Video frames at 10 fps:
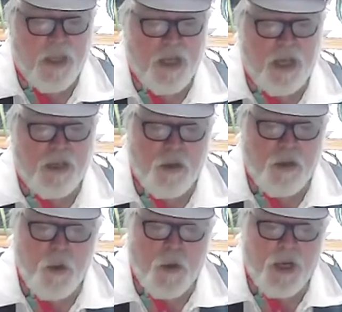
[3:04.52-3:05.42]
A
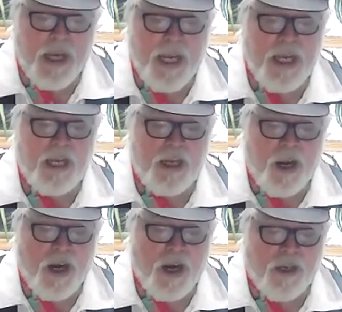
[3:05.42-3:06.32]
true organic
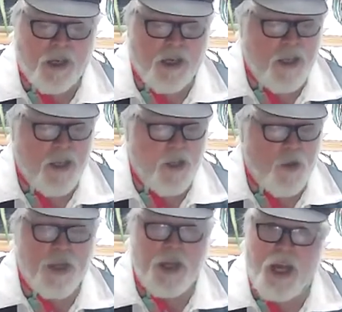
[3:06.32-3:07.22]
gardener
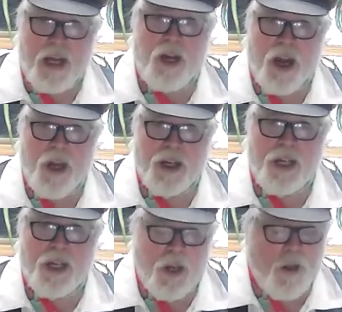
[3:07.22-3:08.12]
would not garden
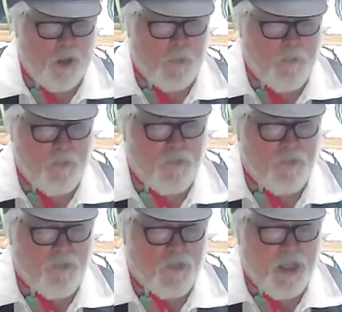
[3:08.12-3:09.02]
at all.
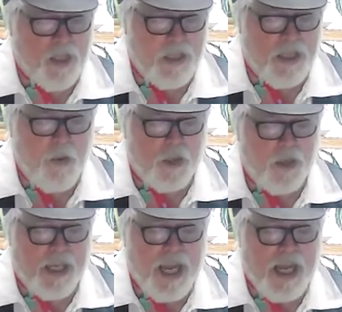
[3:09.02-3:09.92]
They
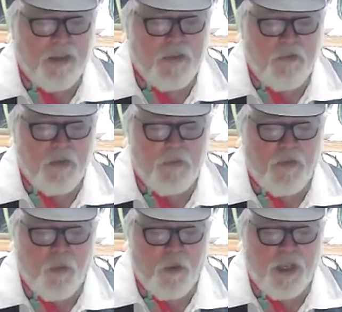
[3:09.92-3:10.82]
would gather from the
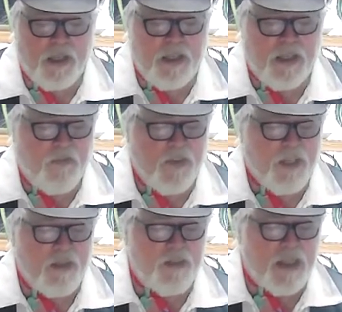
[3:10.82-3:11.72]
forest and the
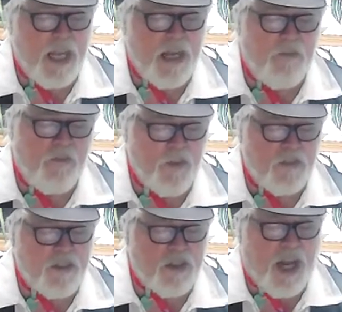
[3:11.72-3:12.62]
fields native food
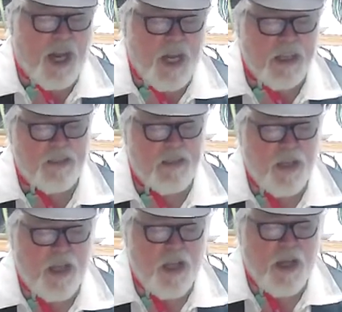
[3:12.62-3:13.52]
stocks,
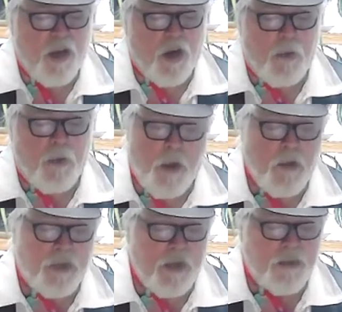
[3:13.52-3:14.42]
or
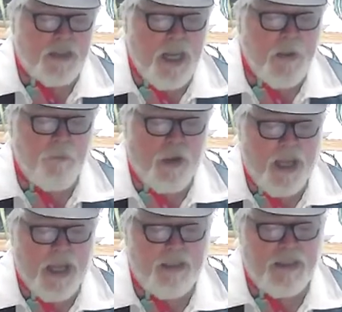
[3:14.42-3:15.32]
promote those same
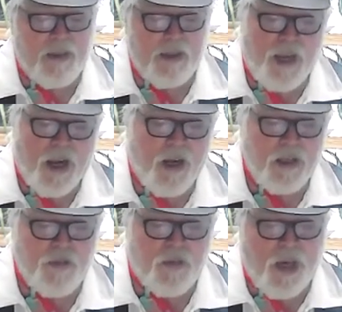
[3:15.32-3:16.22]
plants in their
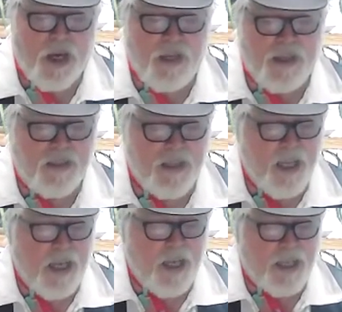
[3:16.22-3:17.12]
yards, regardless
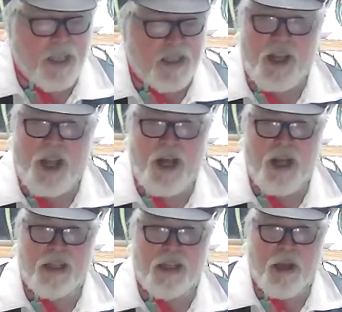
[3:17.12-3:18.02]
that the
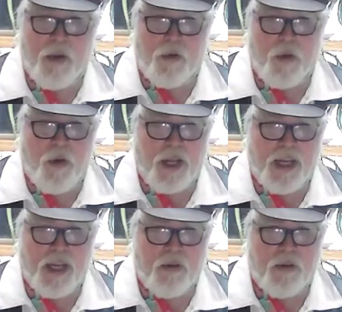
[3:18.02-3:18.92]
lawn that they were growing it
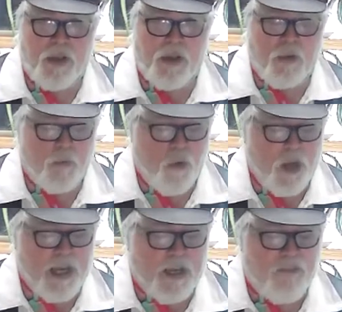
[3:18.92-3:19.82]
in would look more
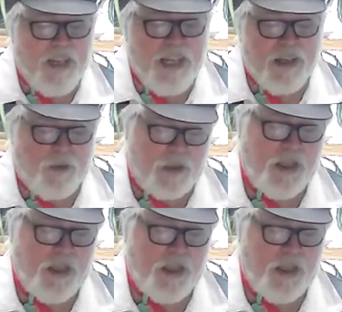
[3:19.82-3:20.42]
like a field.